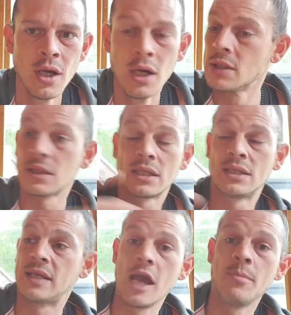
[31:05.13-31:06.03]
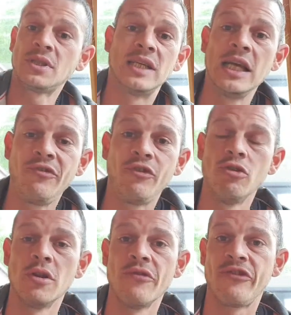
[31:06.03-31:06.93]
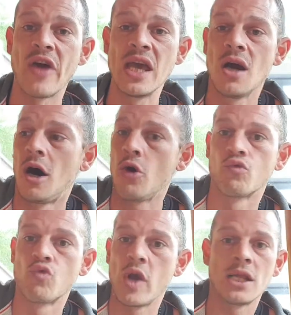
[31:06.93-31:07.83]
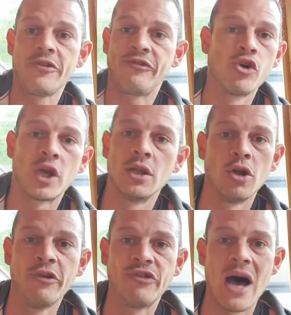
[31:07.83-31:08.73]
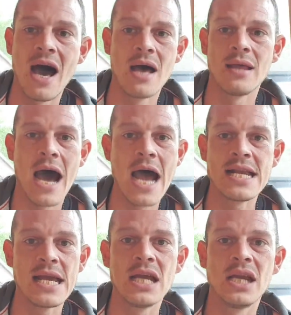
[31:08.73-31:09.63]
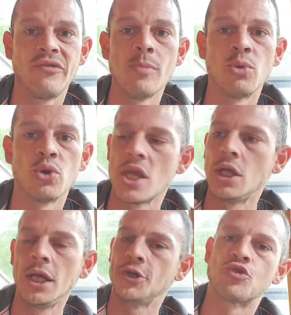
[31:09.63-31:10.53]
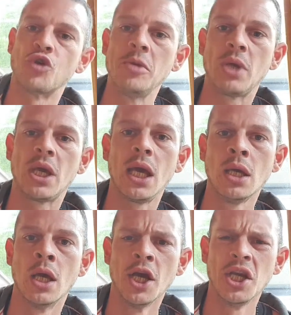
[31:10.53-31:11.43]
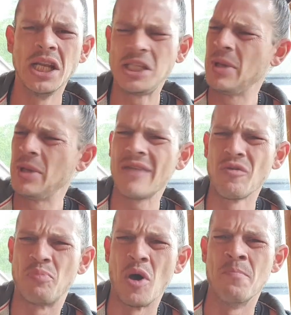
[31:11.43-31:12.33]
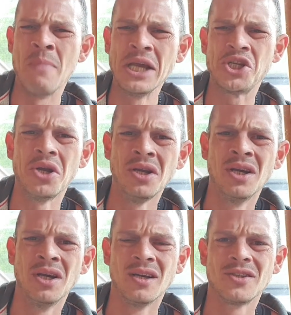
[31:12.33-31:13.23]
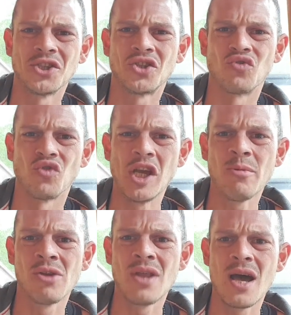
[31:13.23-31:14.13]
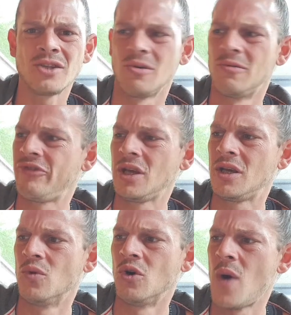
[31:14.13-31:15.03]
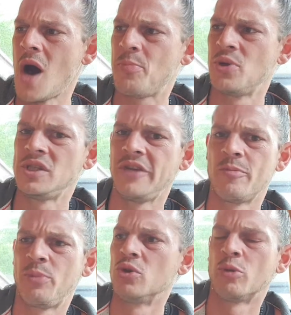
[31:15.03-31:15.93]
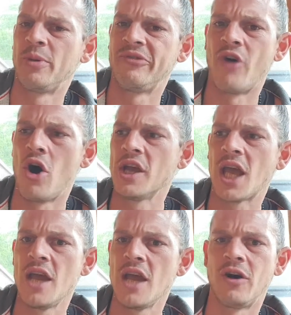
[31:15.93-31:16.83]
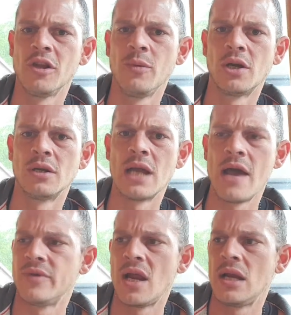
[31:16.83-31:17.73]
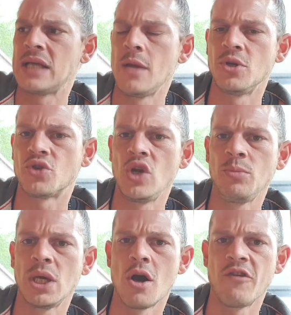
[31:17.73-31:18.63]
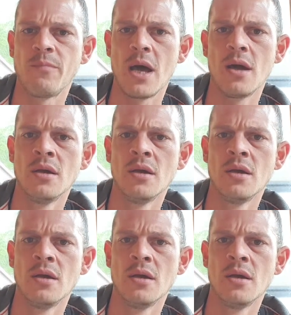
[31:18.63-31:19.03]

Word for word: Same as T Fuel and Theta. Really fucking love that idea of it. But then you need a stream key. You need to be given permission to stream on there. So I'm thinking, well, what happens if I build up a 40k following on there and then they take my stream key off me?